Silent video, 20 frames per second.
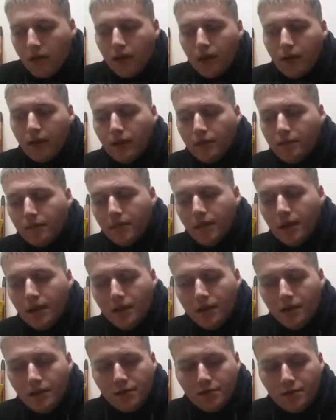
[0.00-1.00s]

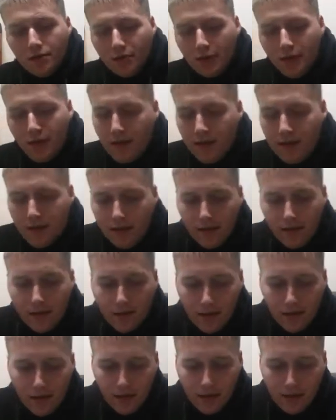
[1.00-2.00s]
So yeah,
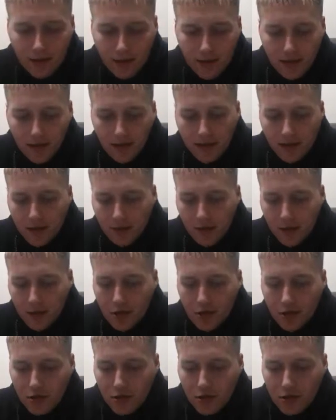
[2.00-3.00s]
let me
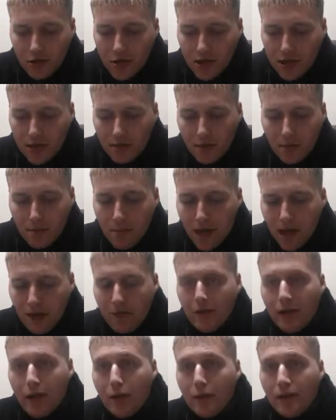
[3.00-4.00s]
just change my
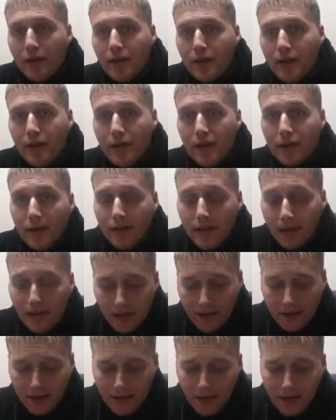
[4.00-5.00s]
battery out in here
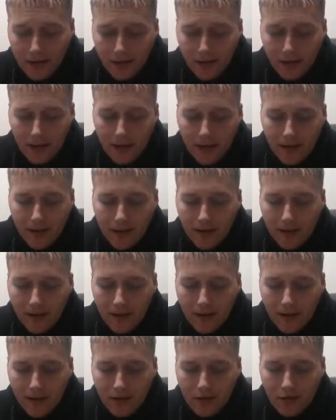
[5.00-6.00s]

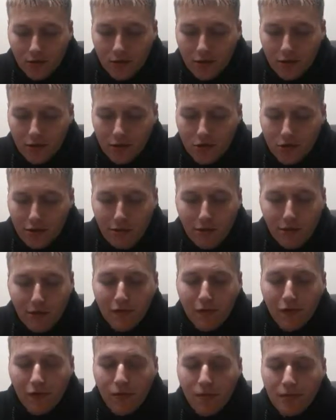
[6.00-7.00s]
and I'll show you the true
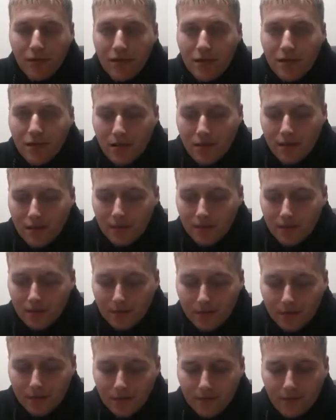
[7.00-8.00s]
performance.
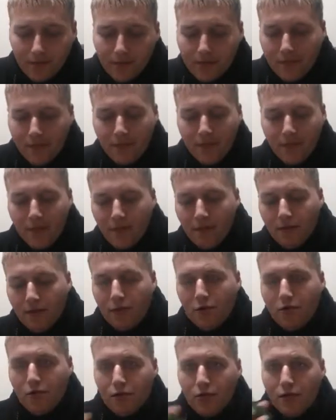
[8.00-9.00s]

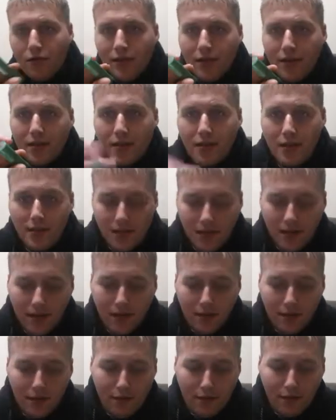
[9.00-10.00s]
Got a Sony
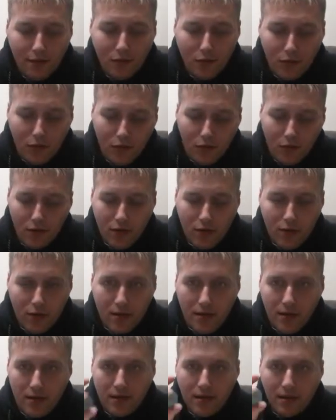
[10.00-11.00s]
VTC4
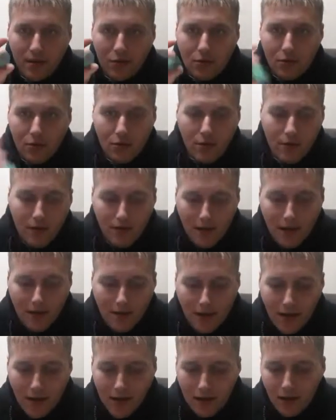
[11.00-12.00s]
Samsung
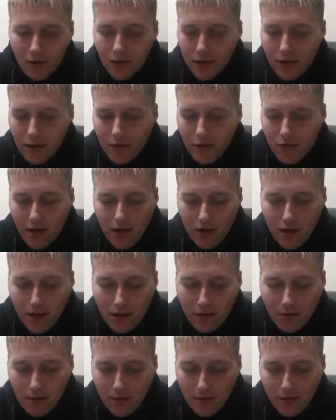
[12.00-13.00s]
25R going in right
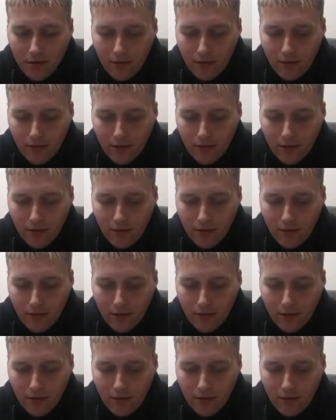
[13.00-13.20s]
now.